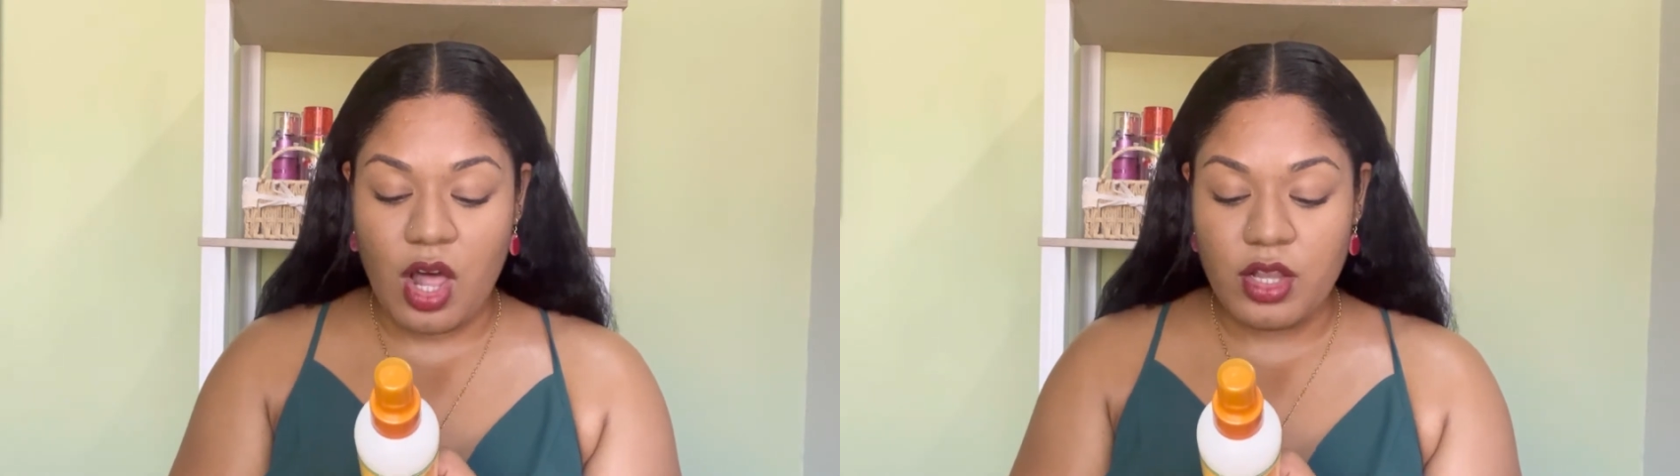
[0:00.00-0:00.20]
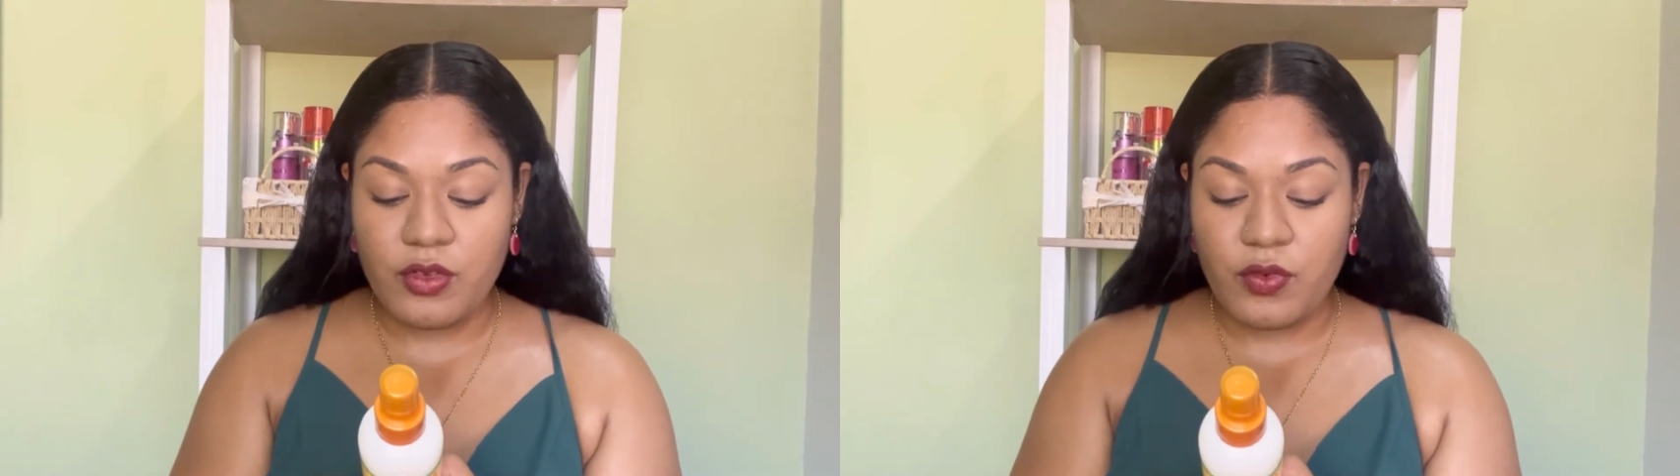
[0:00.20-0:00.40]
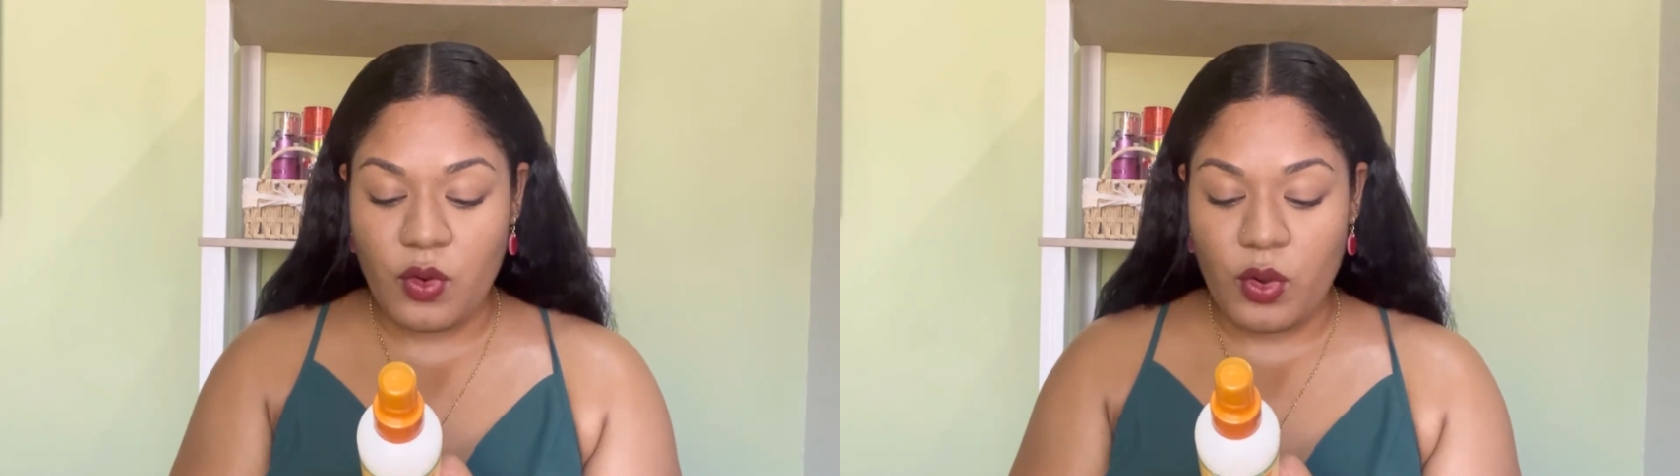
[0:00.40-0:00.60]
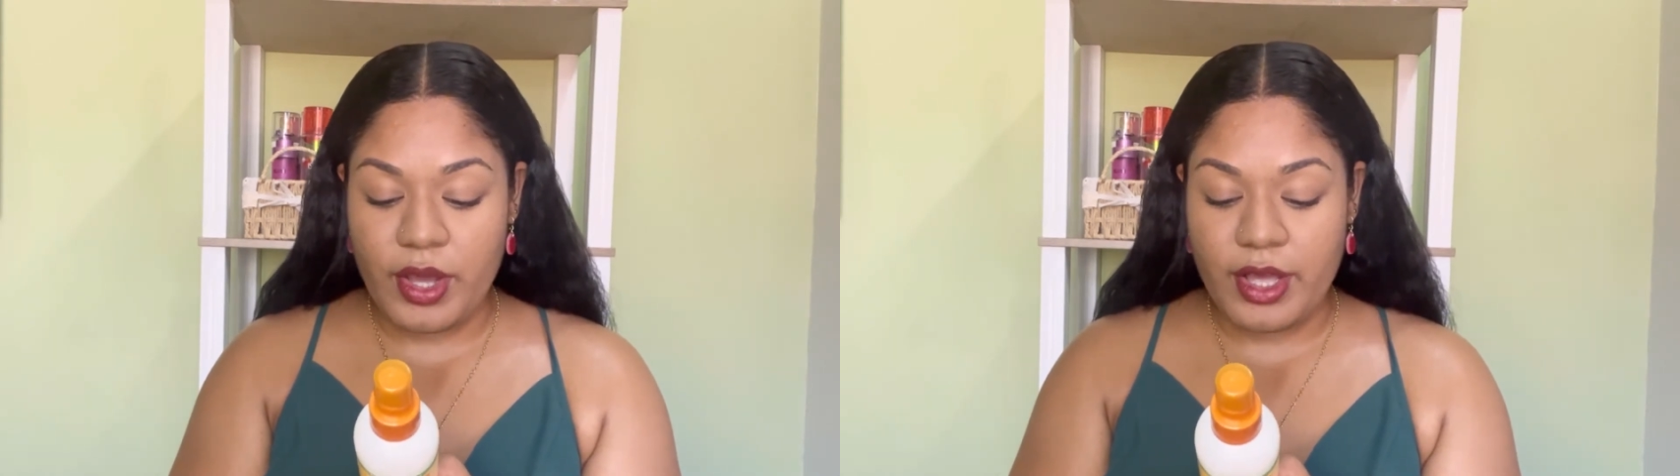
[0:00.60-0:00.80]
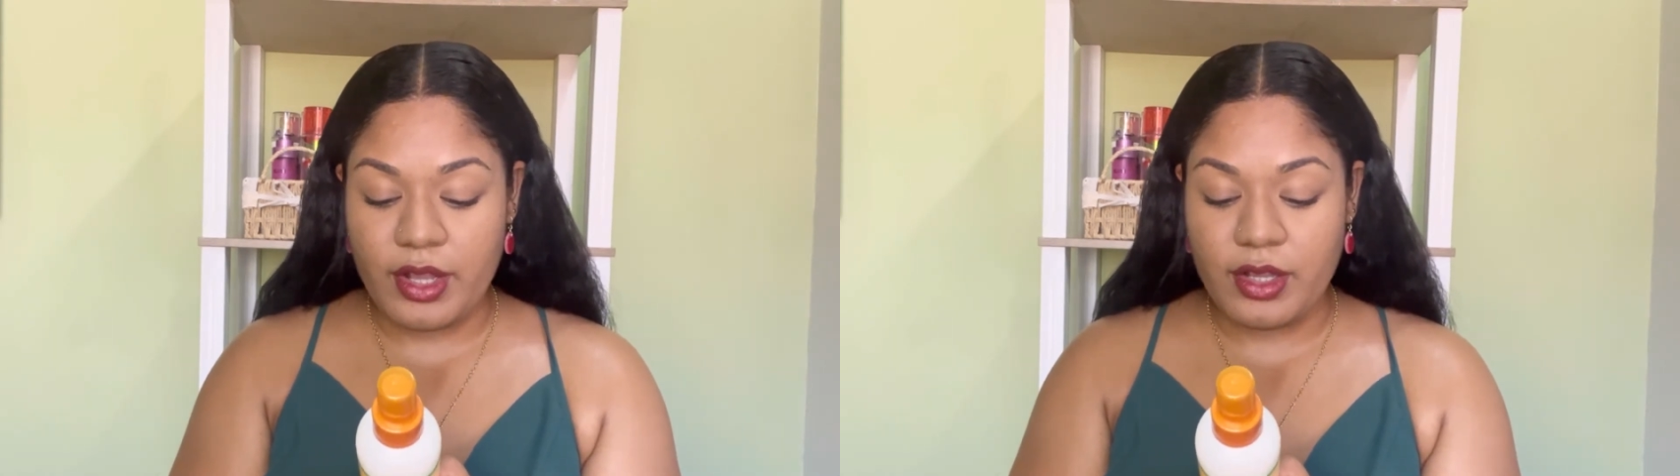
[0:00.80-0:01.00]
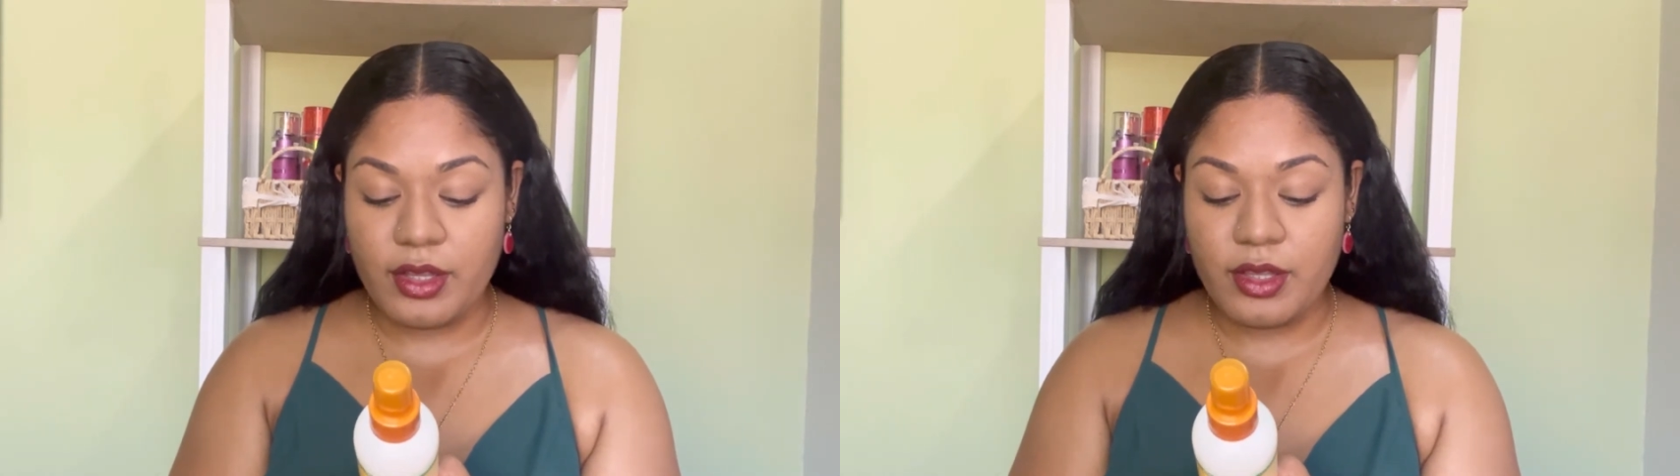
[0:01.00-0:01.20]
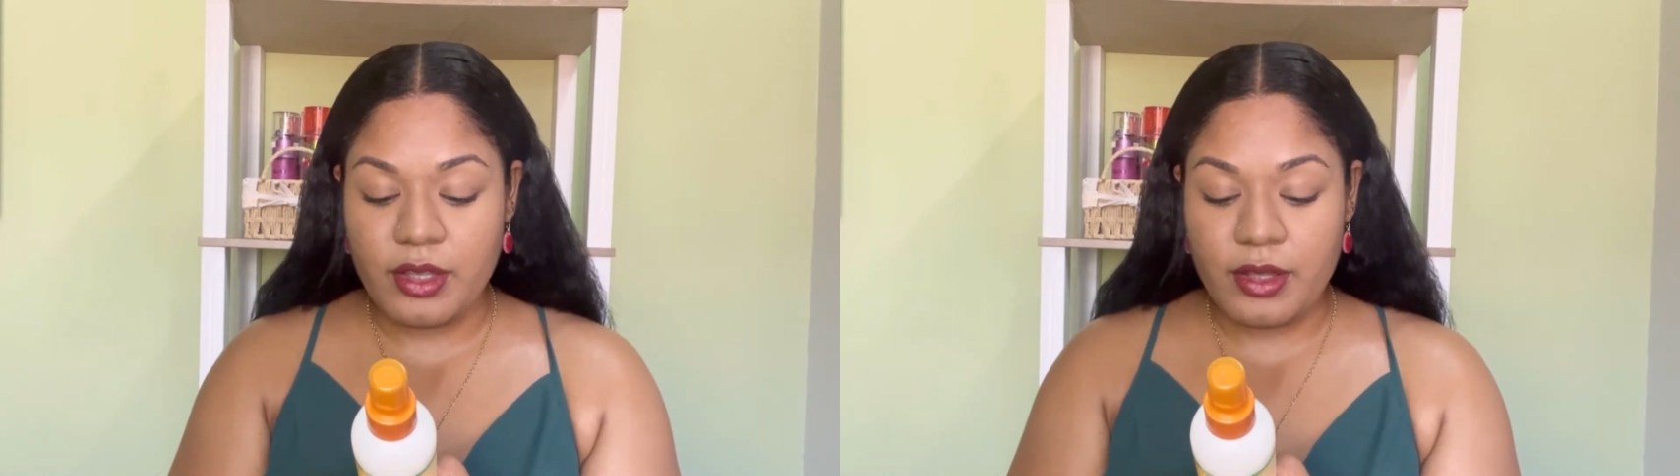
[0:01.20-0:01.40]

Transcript: olive oil,